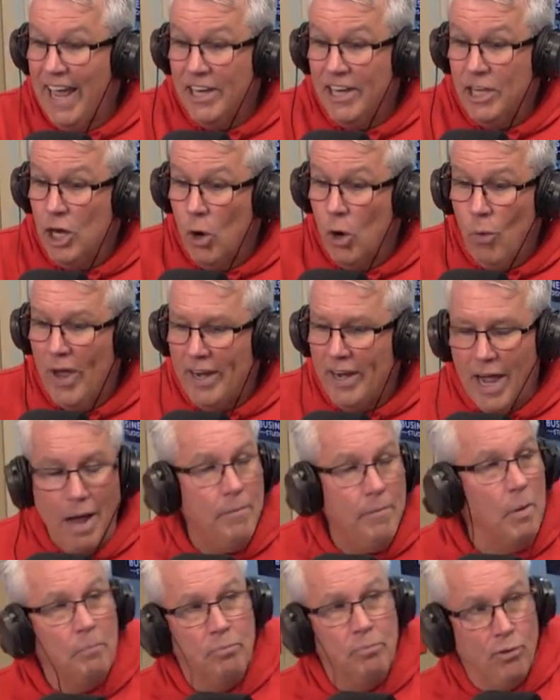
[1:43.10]
And you know what?
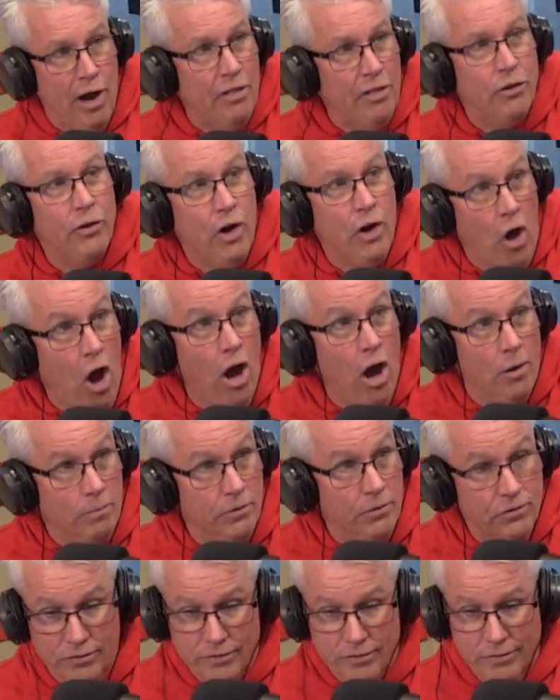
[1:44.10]
I'm a brother in
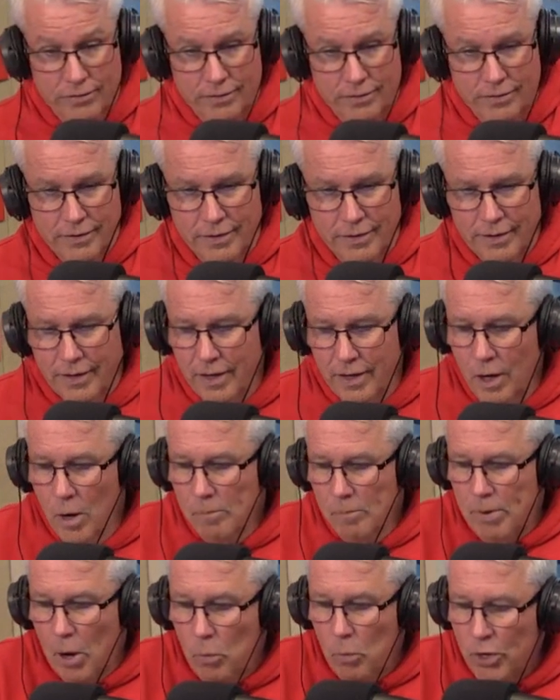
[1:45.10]
arms.
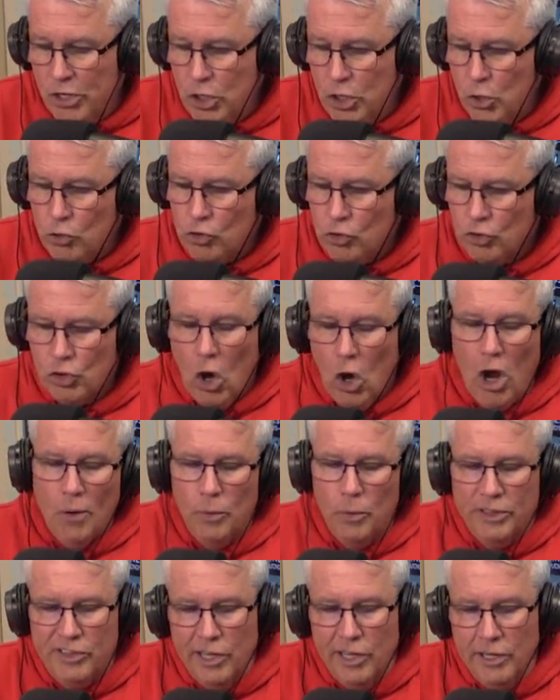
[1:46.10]
But when you
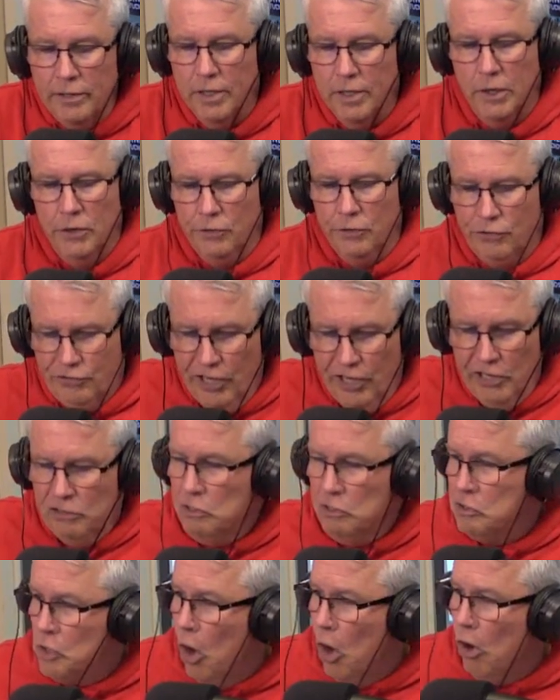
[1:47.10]
start with the
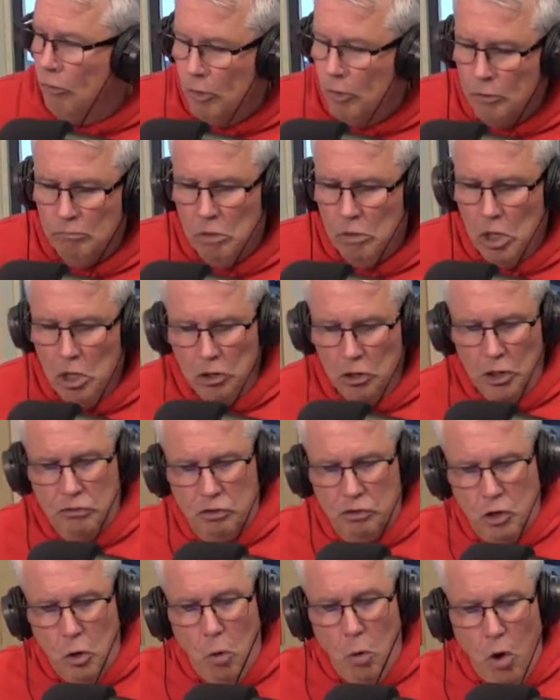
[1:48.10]
season's over,
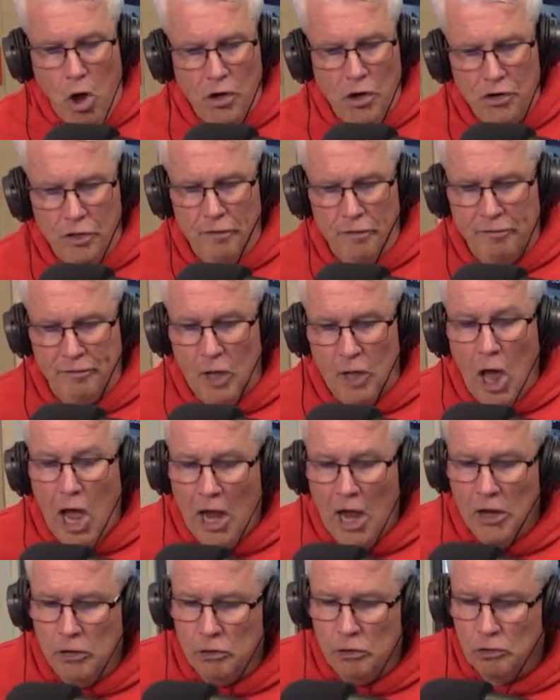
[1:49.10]
let's go on to the
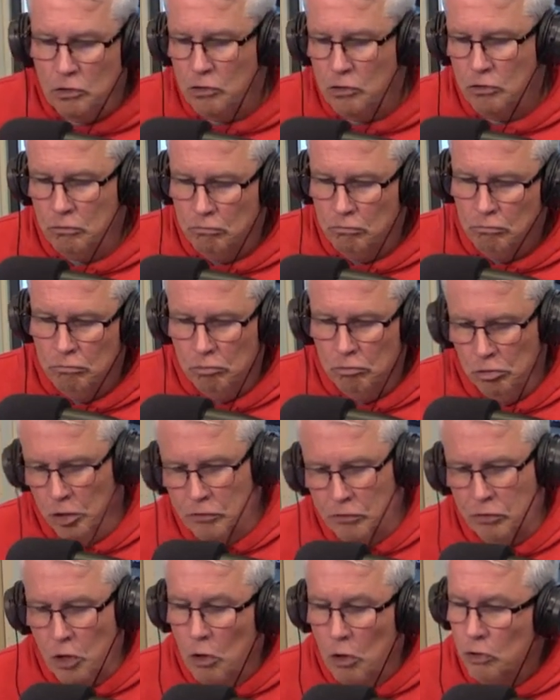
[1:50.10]
Flyers,
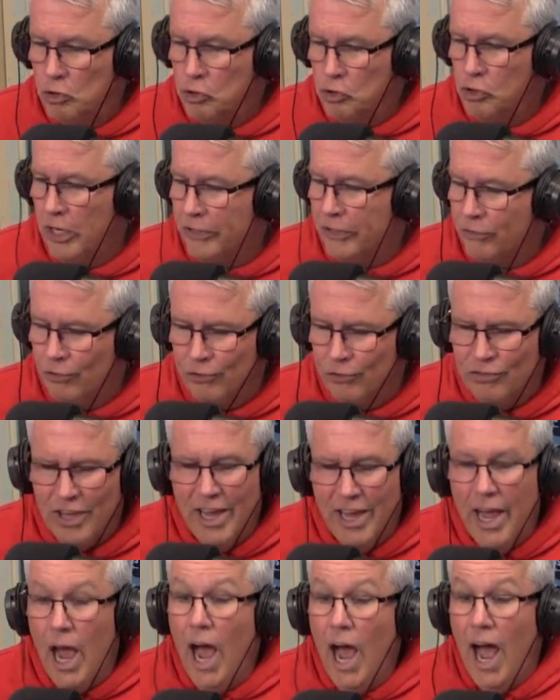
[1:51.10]
let's go to Sixers,
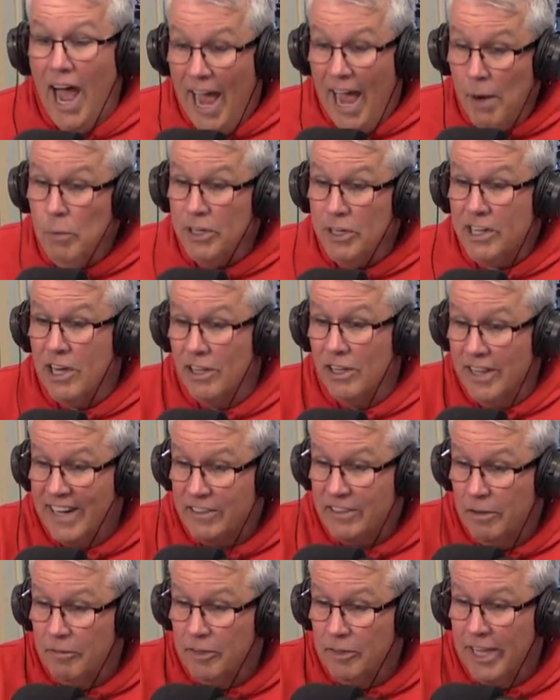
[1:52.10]
I would
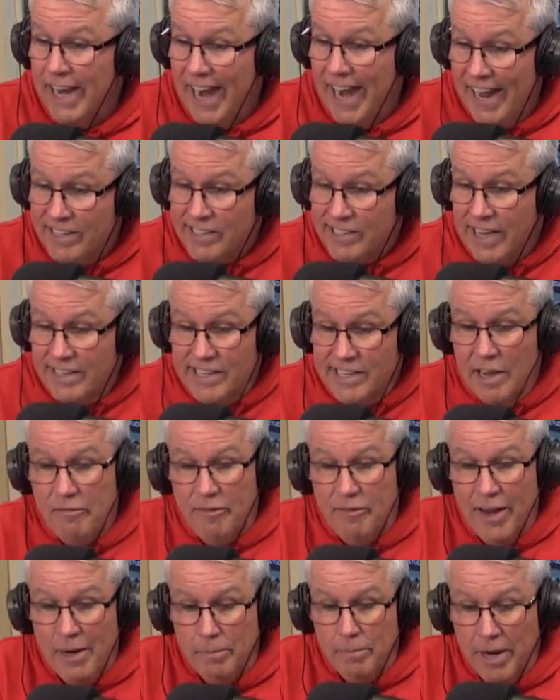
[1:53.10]
collectively ask as a
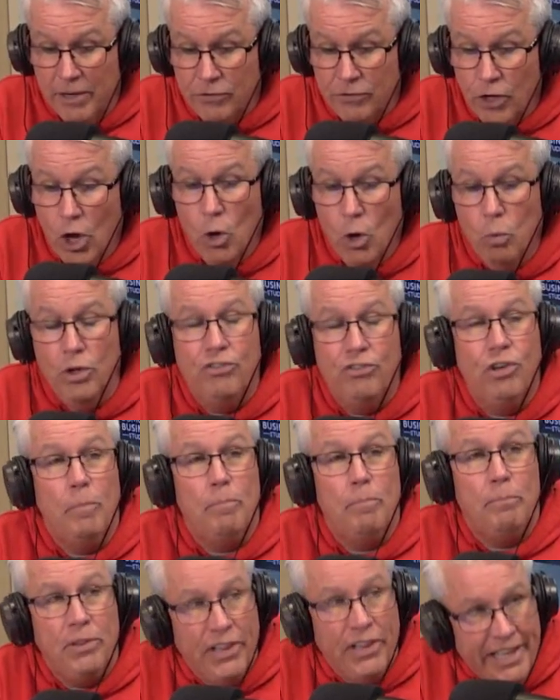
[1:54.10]
fan base, would
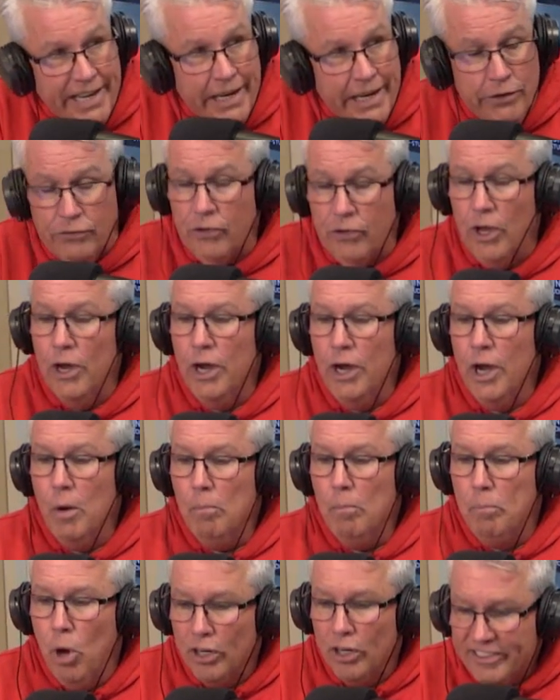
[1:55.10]
you please
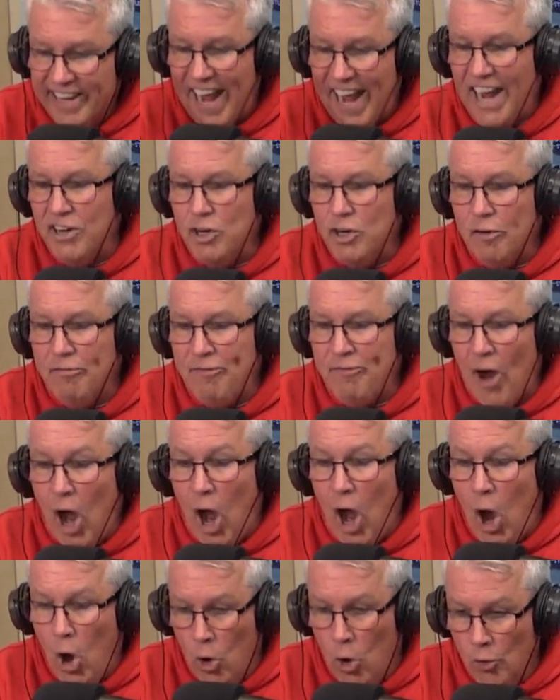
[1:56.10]
put down your
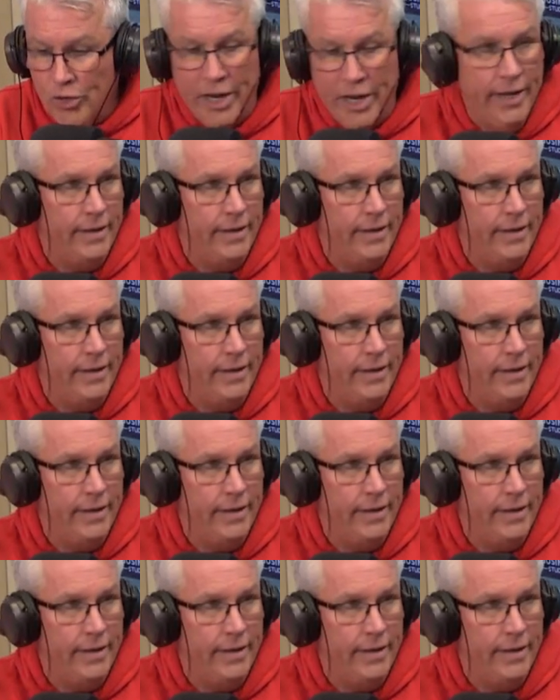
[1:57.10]
phone?